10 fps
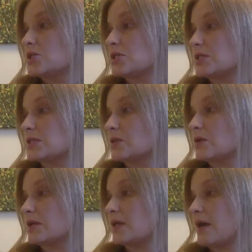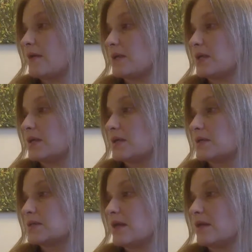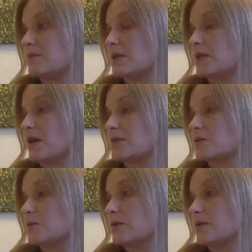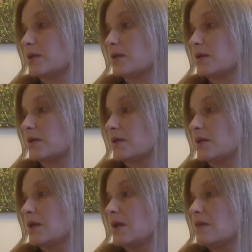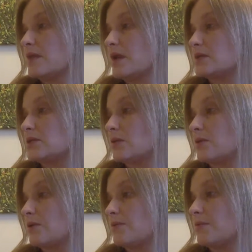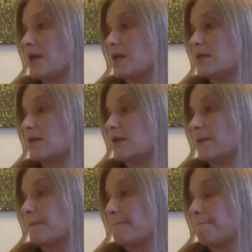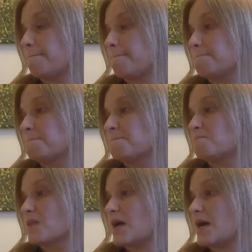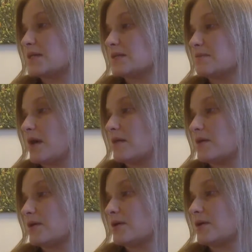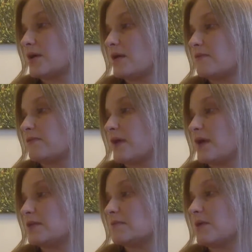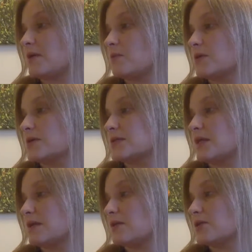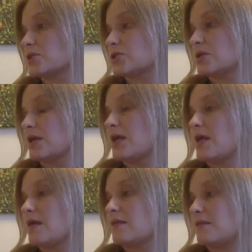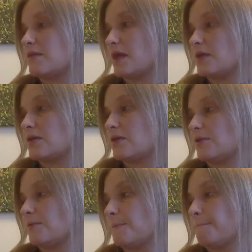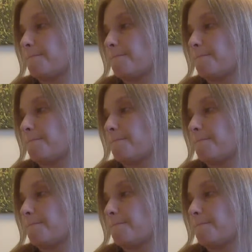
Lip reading: She is looking at me, telling me not to worry, that I don't owe them anything. I smile at her and find my words in English. Thank you. All